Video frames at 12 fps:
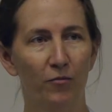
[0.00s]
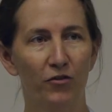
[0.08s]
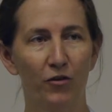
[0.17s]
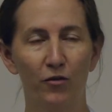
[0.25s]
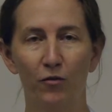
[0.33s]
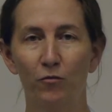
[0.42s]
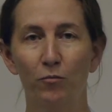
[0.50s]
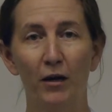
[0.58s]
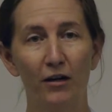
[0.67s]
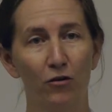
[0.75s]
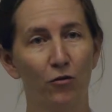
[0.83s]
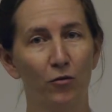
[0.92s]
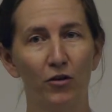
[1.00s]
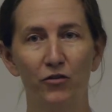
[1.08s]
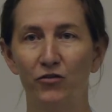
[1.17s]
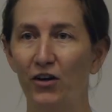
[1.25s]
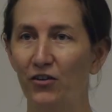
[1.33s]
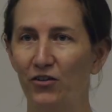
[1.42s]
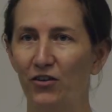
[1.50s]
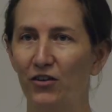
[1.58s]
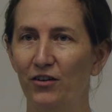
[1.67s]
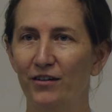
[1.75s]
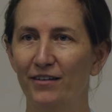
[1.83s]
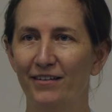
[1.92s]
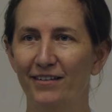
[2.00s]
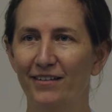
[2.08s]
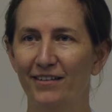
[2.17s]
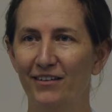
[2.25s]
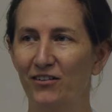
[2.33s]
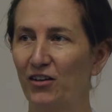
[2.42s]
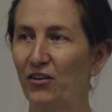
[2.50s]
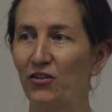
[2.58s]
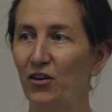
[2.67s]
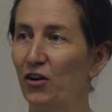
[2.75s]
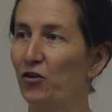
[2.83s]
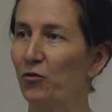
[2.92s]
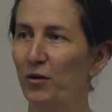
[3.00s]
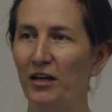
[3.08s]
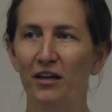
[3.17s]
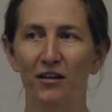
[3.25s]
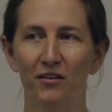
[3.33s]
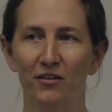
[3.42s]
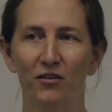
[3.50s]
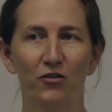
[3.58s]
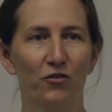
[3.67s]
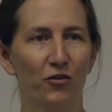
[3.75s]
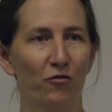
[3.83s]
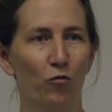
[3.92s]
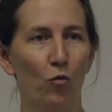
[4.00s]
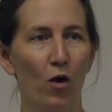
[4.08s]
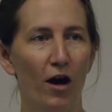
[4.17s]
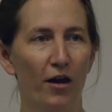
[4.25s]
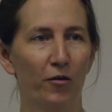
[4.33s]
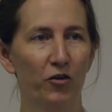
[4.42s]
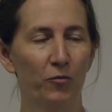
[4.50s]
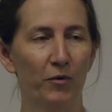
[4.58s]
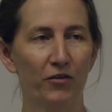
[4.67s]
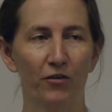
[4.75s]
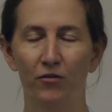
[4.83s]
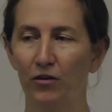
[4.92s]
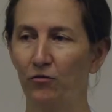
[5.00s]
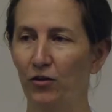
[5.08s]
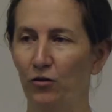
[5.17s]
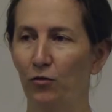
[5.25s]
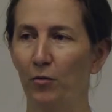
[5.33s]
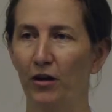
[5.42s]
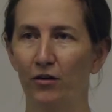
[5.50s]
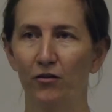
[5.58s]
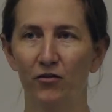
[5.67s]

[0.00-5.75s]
So the medical world doesn't agree that there's sort of one specific physical marker